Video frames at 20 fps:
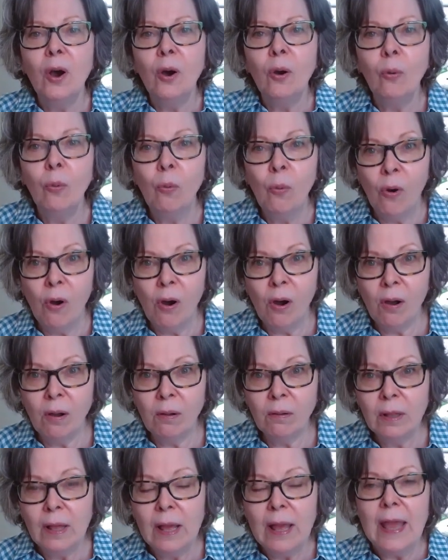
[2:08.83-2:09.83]

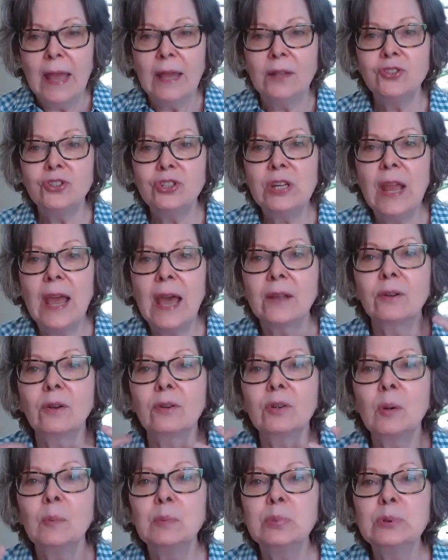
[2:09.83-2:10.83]
wall and she had
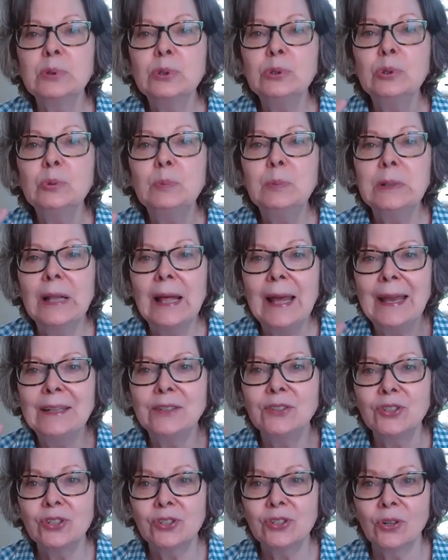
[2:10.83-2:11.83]
on a blue plaid
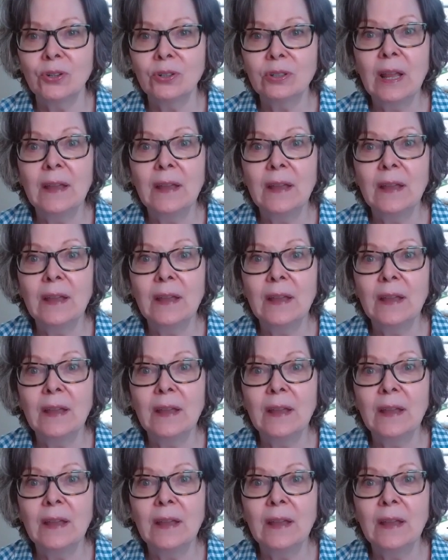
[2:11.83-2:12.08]
shirt.